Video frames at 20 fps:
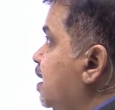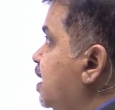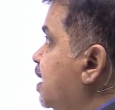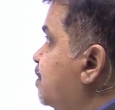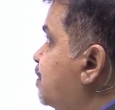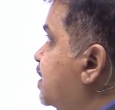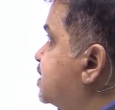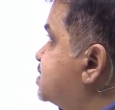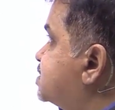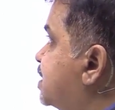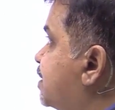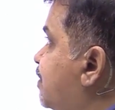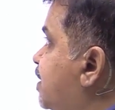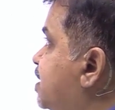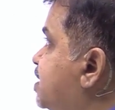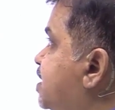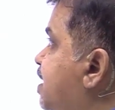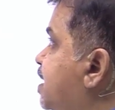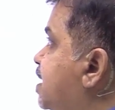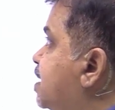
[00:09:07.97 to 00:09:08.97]
And number
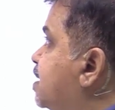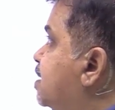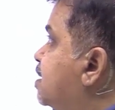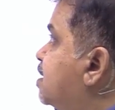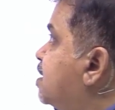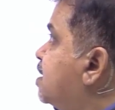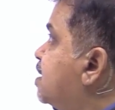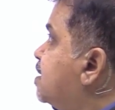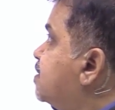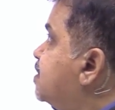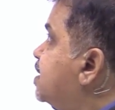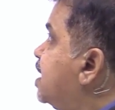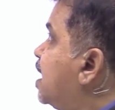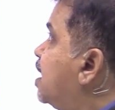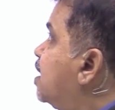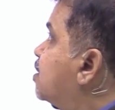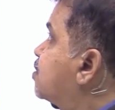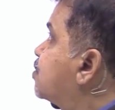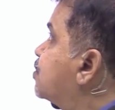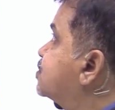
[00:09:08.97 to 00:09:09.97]
17
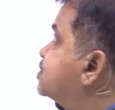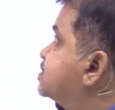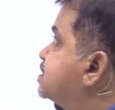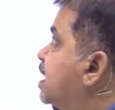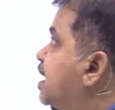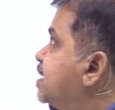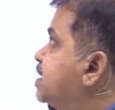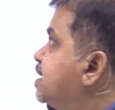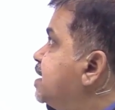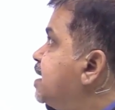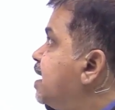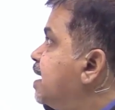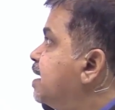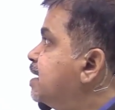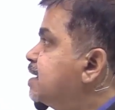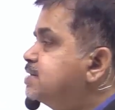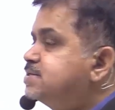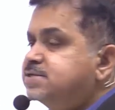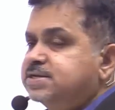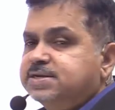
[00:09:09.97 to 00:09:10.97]
the electrostatic
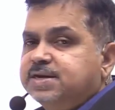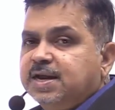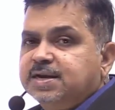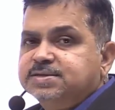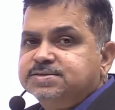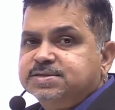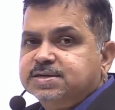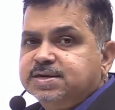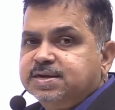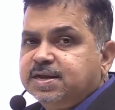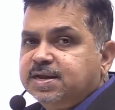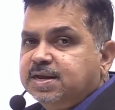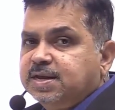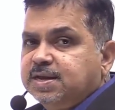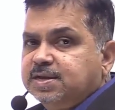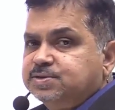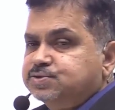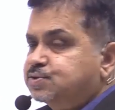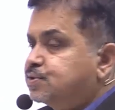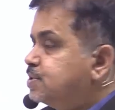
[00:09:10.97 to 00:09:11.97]
energy
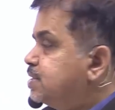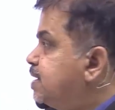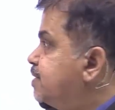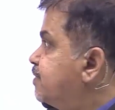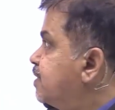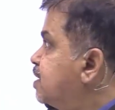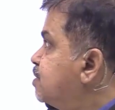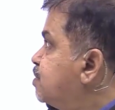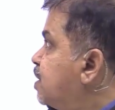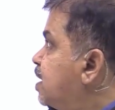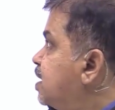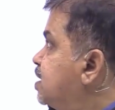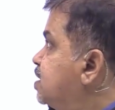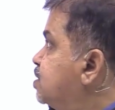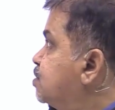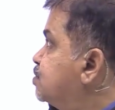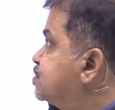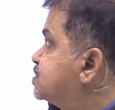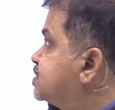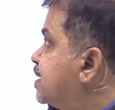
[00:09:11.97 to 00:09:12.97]
density so given by
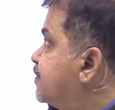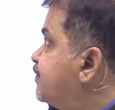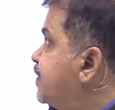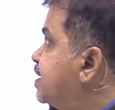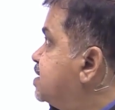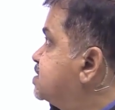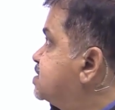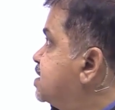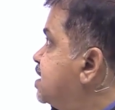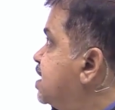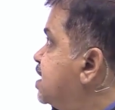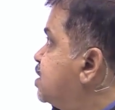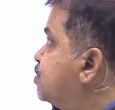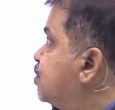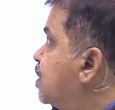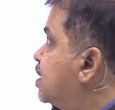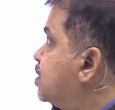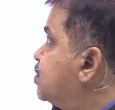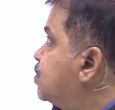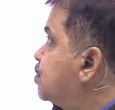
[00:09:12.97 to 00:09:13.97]
U suffix E
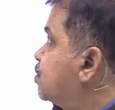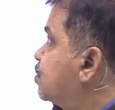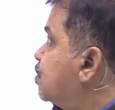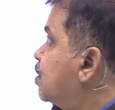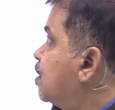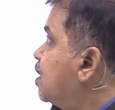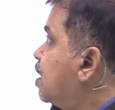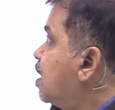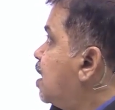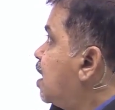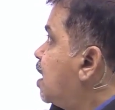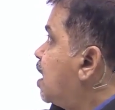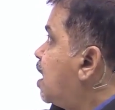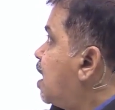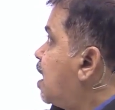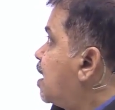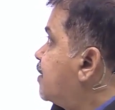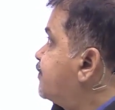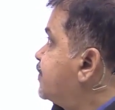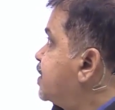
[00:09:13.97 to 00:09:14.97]
equal to
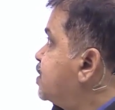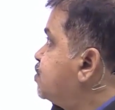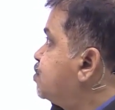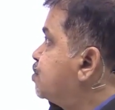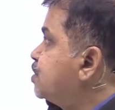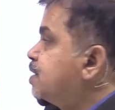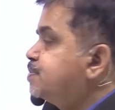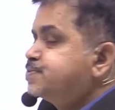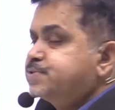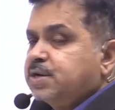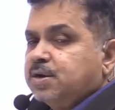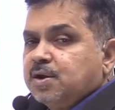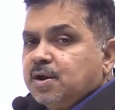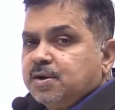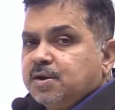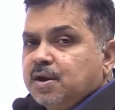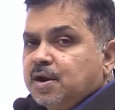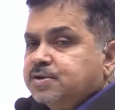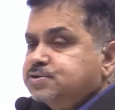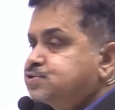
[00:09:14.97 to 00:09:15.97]
half into
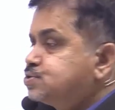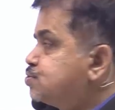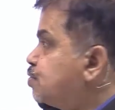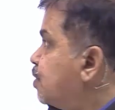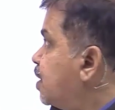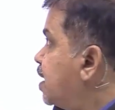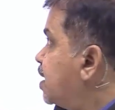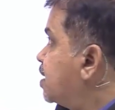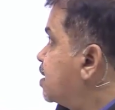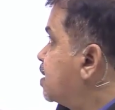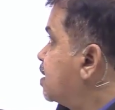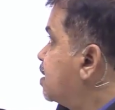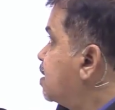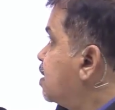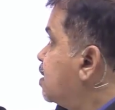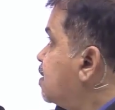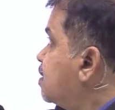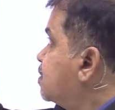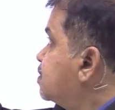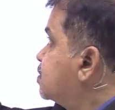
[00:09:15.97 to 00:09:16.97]
epsilon naught square
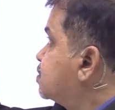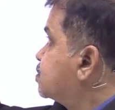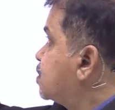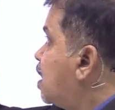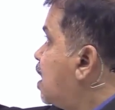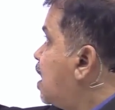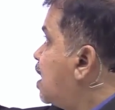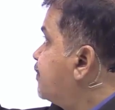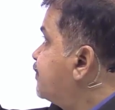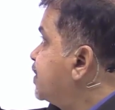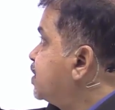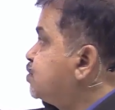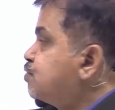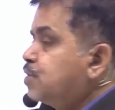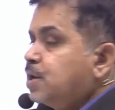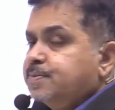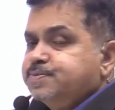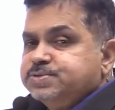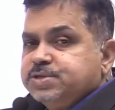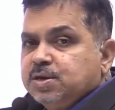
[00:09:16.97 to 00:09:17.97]
so half
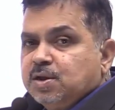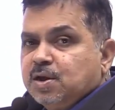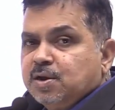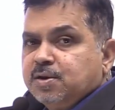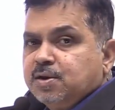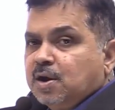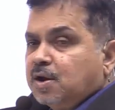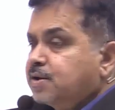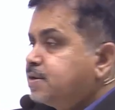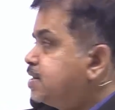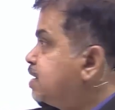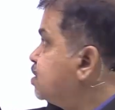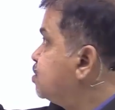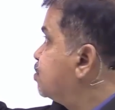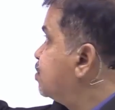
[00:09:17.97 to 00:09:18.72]
into epsilon naught